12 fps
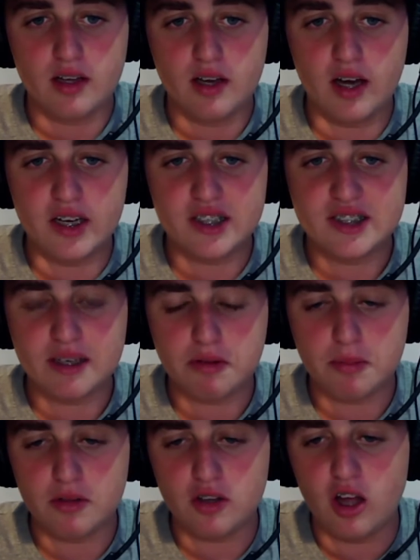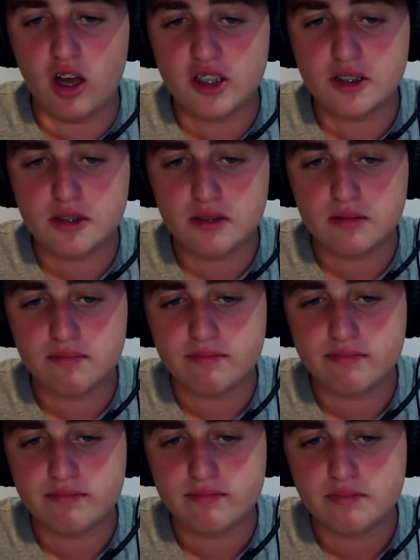unacceptable loss
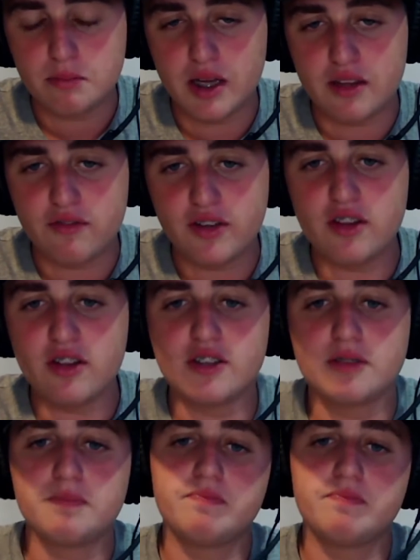by the Phillies.